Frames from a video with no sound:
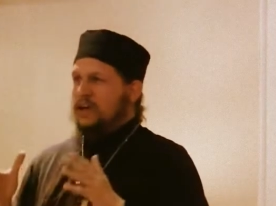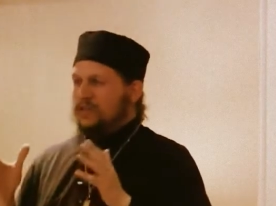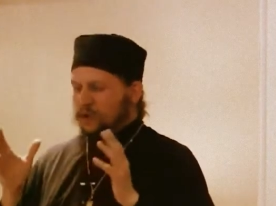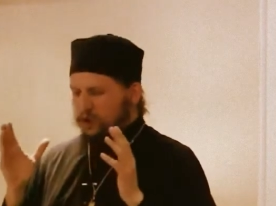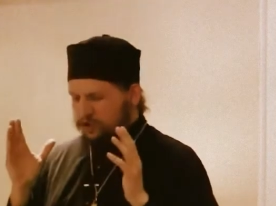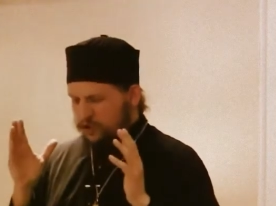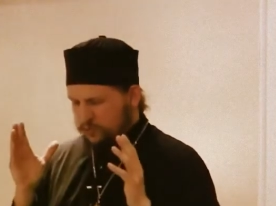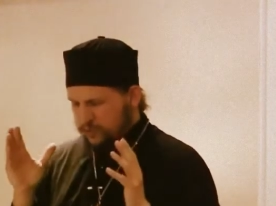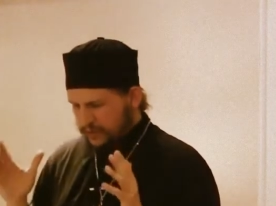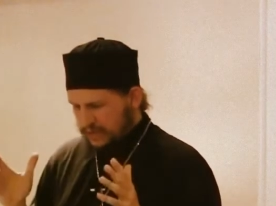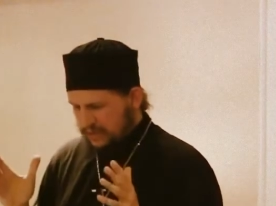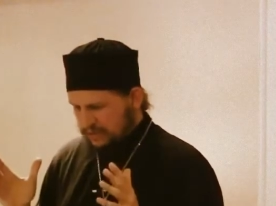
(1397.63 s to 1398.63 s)
Those who
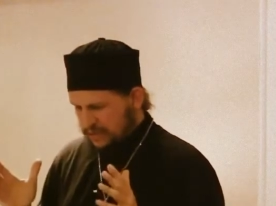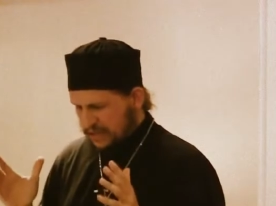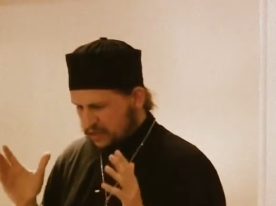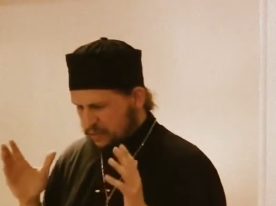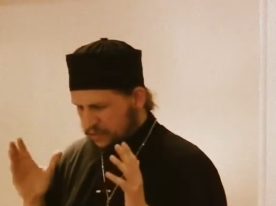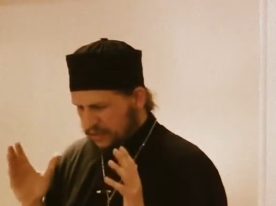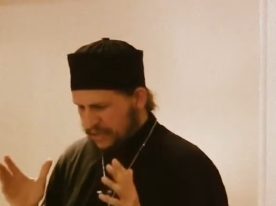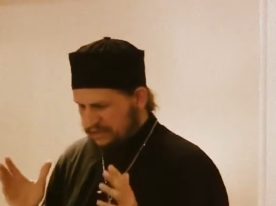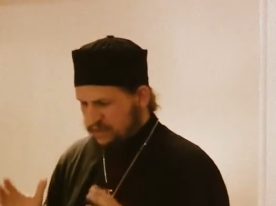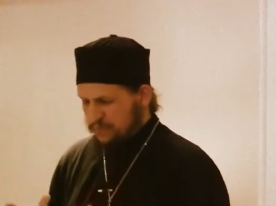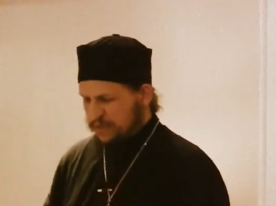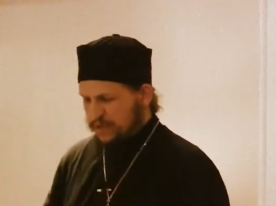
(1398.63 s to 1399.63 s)
believe, he who
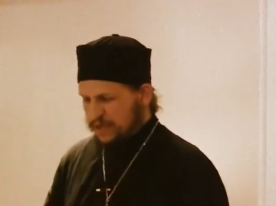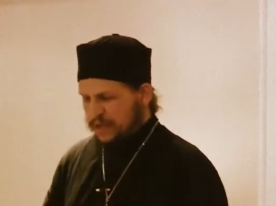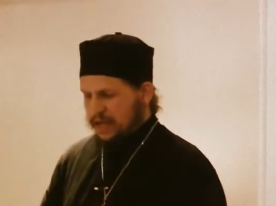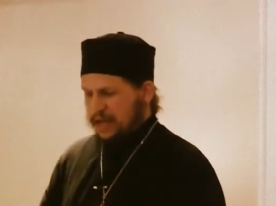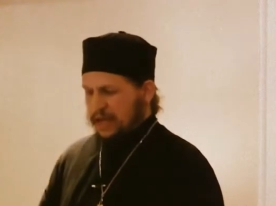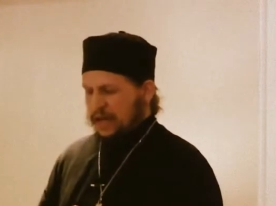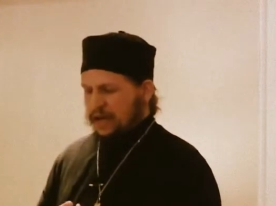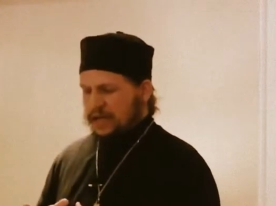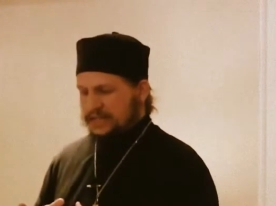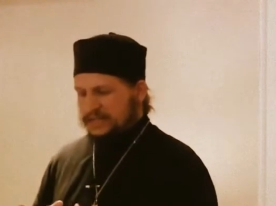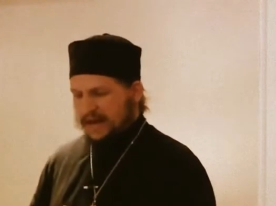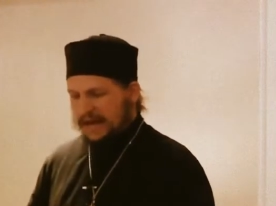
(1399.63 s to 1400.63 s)
believes in me
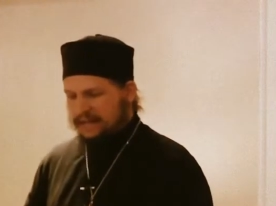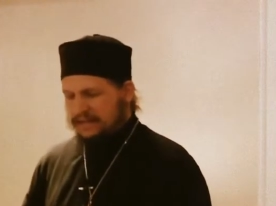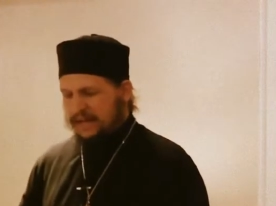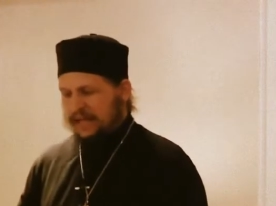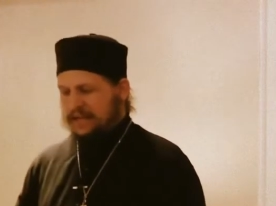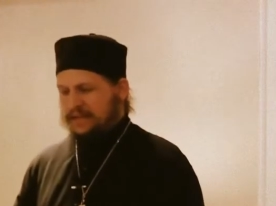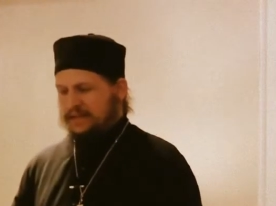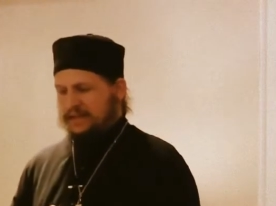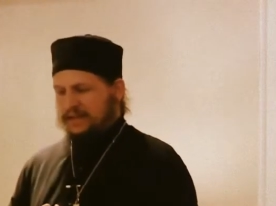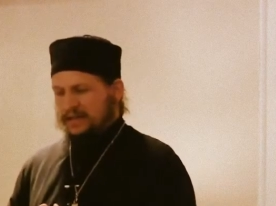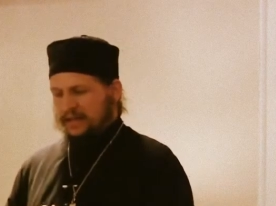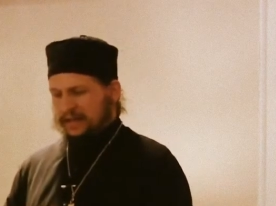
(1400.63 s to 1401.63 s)
is not dead,
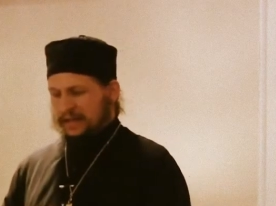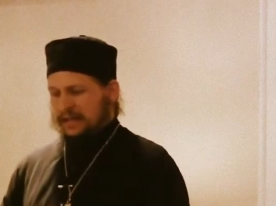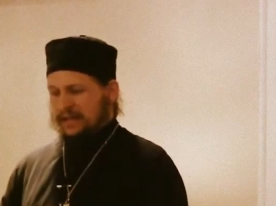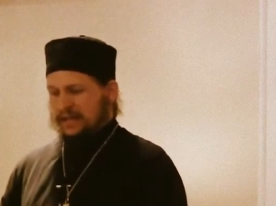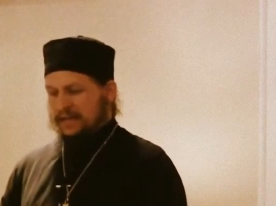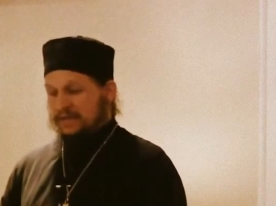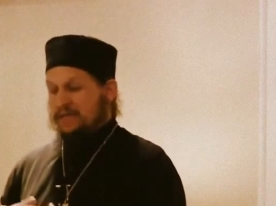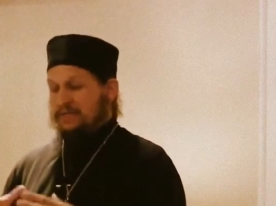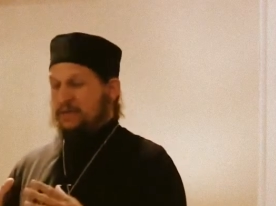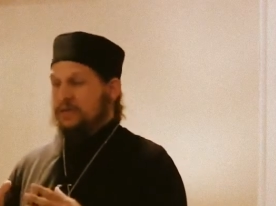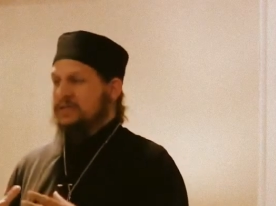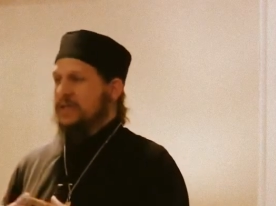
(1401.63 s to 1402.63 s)
yet he, even
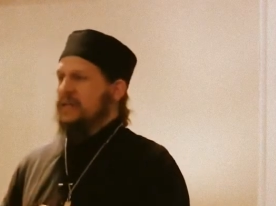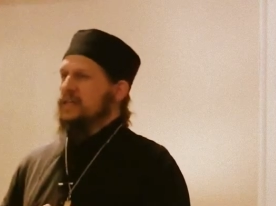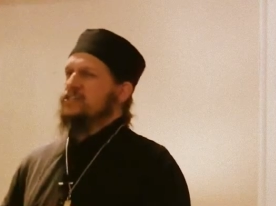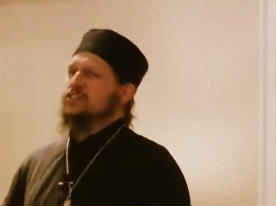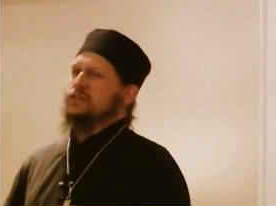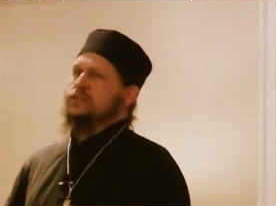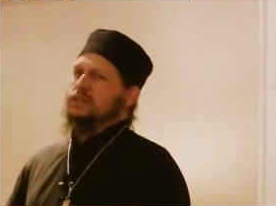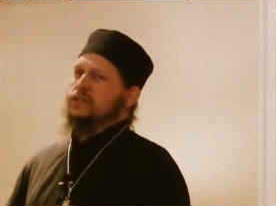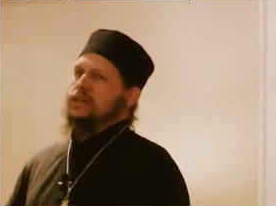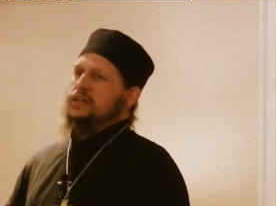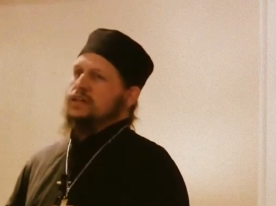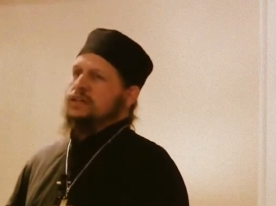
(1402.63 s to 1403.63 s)
if he were dead, he shall,
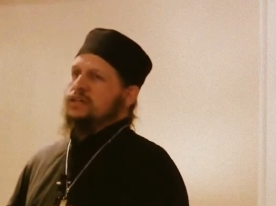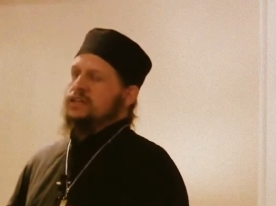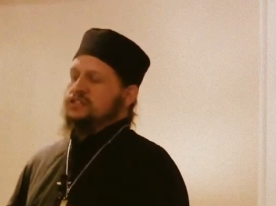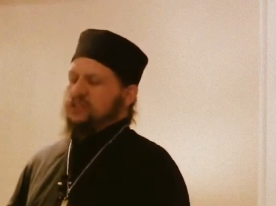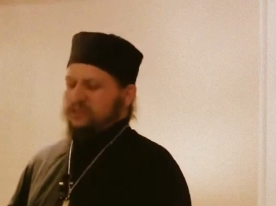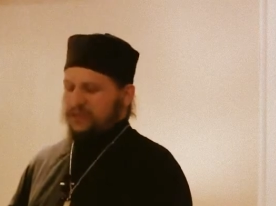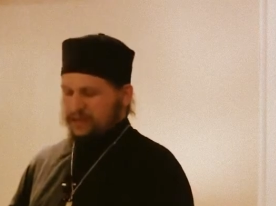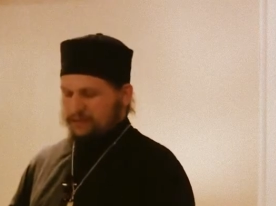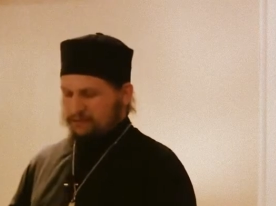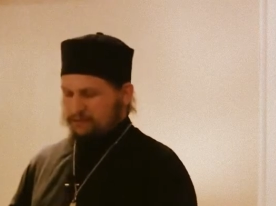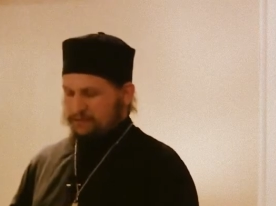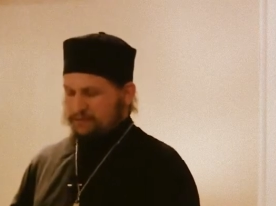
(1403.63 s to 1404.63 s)
he shall
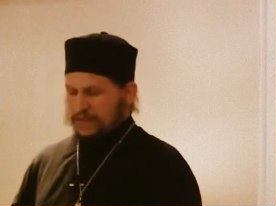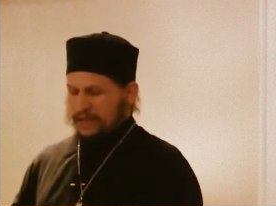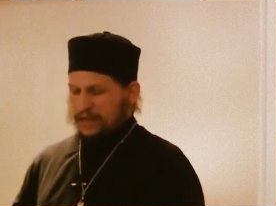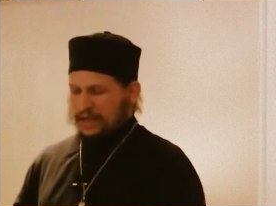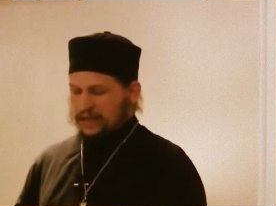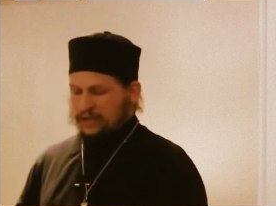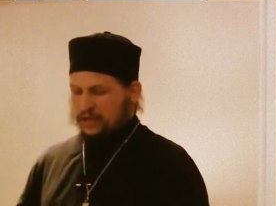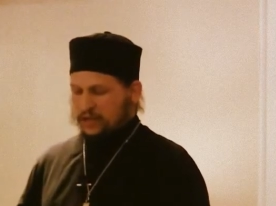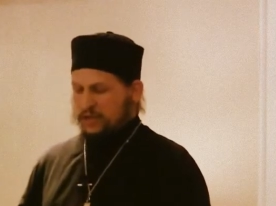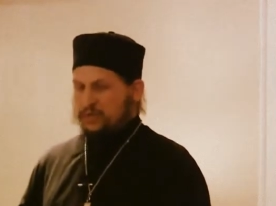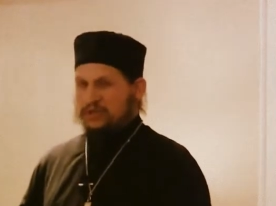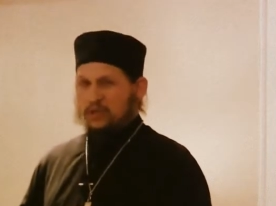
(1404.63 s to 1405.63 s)
live. And so
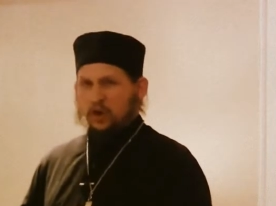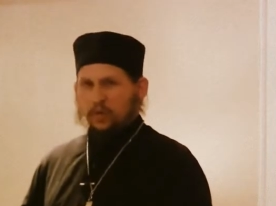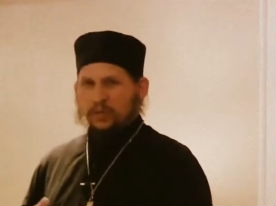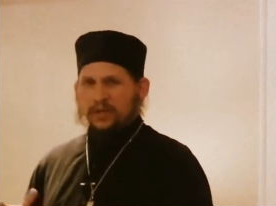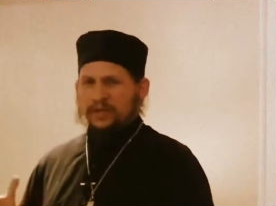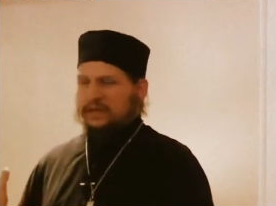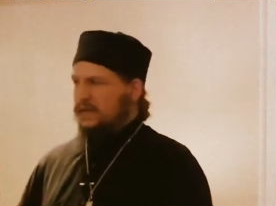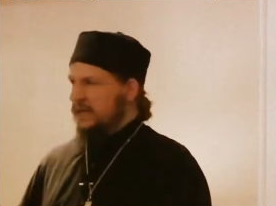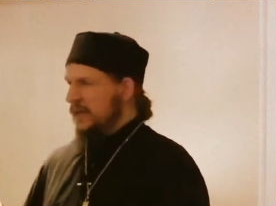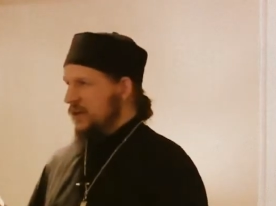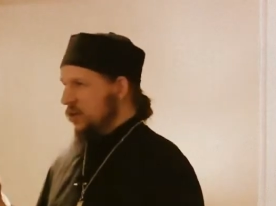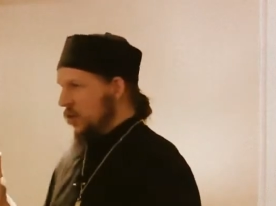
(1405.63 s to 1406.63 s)
he was open,
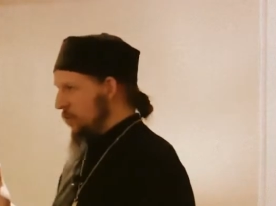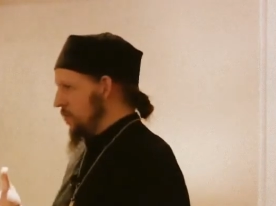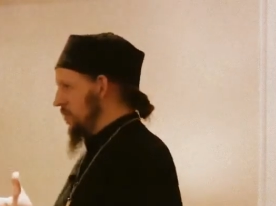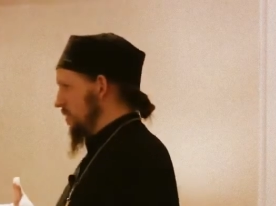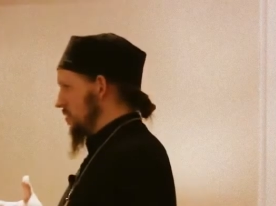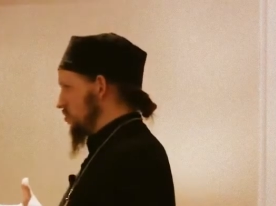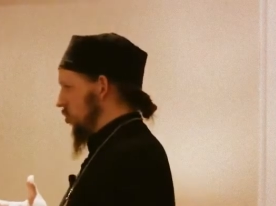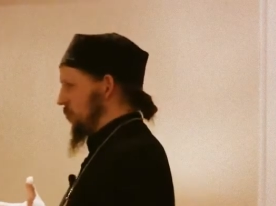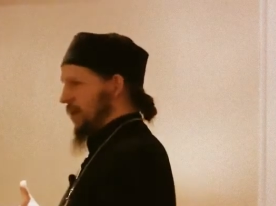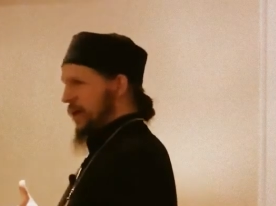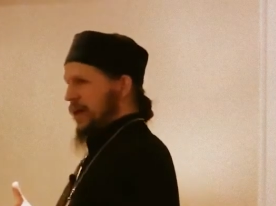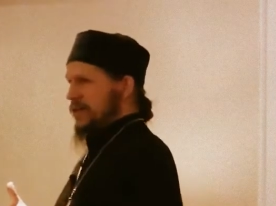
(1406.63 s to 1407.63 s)
he had open in his
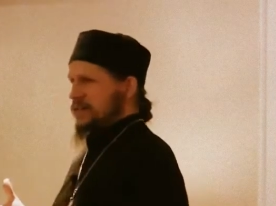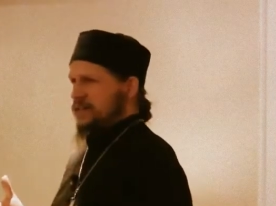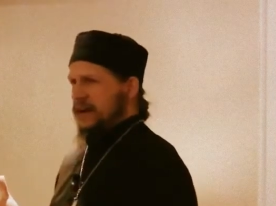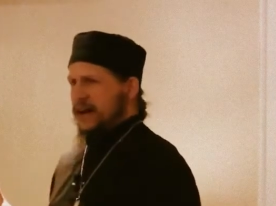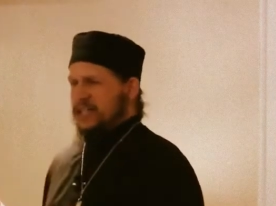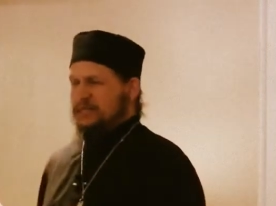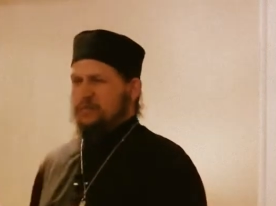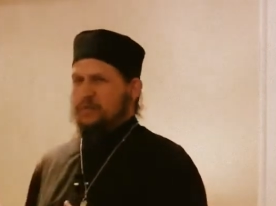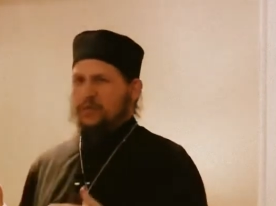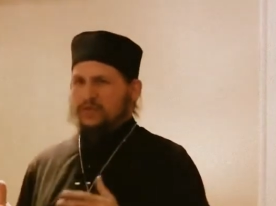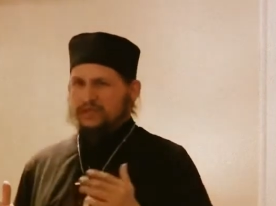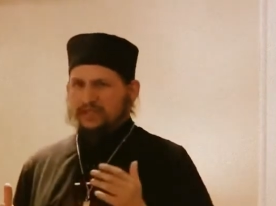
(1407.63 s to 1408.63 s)
open hands the
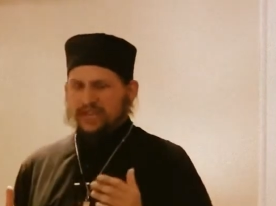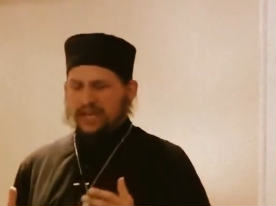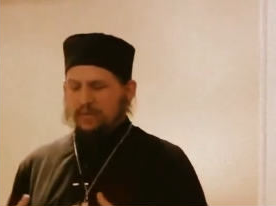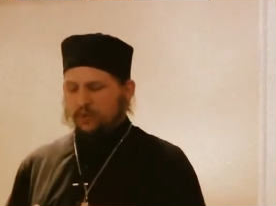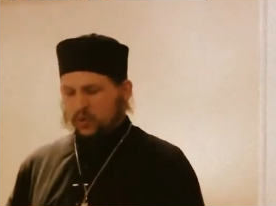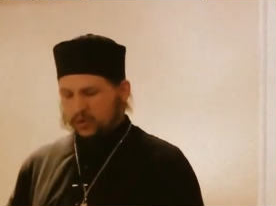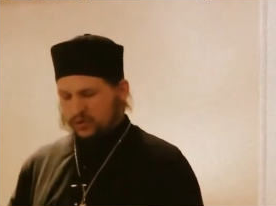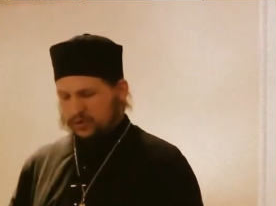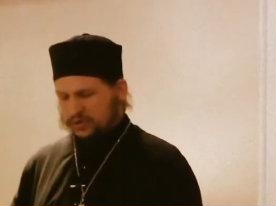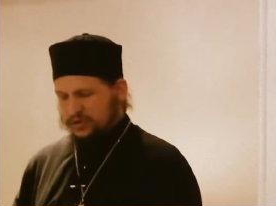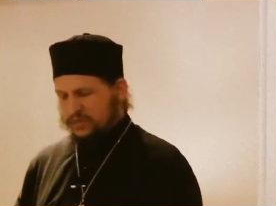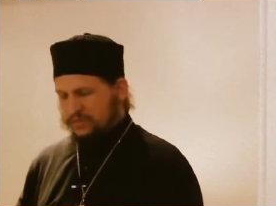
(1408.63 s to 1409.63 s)
gospel with these same
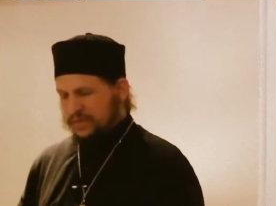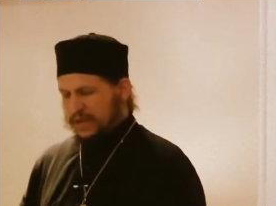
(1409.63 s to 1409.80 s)
words.